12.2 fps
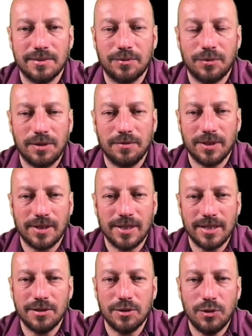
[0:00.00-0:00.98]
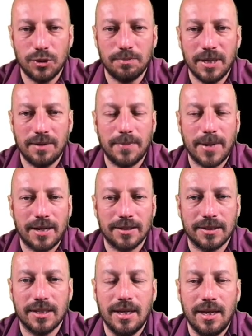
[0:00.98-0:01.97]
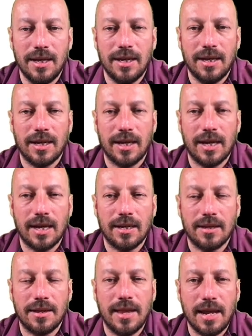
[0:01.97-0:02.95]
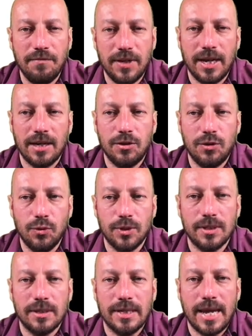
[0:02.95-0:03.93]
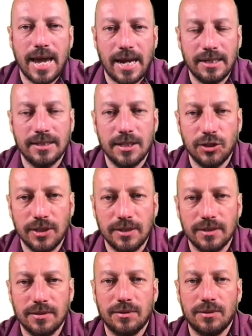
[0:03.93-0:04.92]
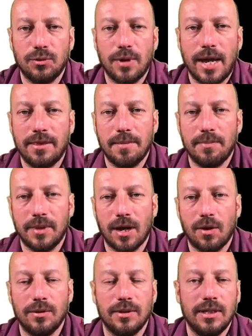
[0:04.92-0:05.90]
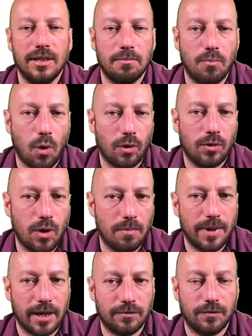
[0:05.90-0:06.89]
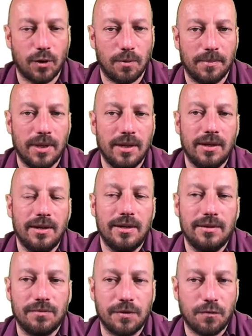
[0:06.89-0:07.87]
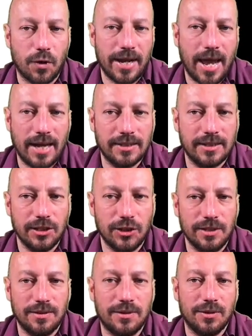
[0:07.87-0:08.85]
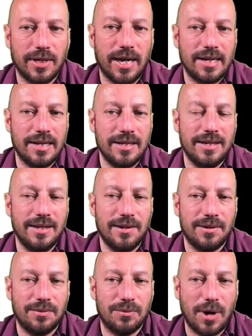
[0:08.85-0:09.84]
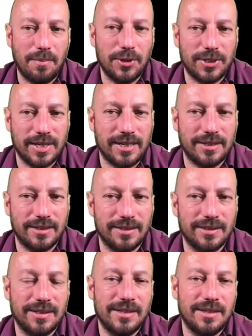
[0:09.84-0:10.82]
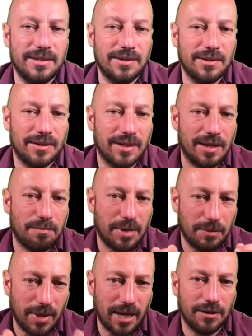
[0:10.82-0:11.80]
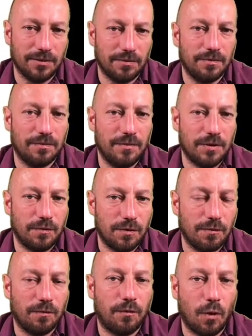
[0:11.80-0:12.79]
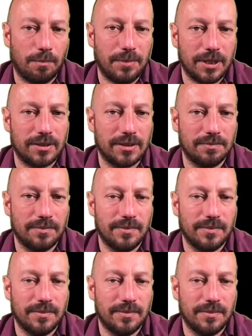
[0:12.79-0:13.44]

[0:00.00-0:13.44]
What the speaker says: frequently used bit patterns. And then we can use hex digits to write them down in a more compact form. With one hex digit, you can represent a bit pattern with 4 bits.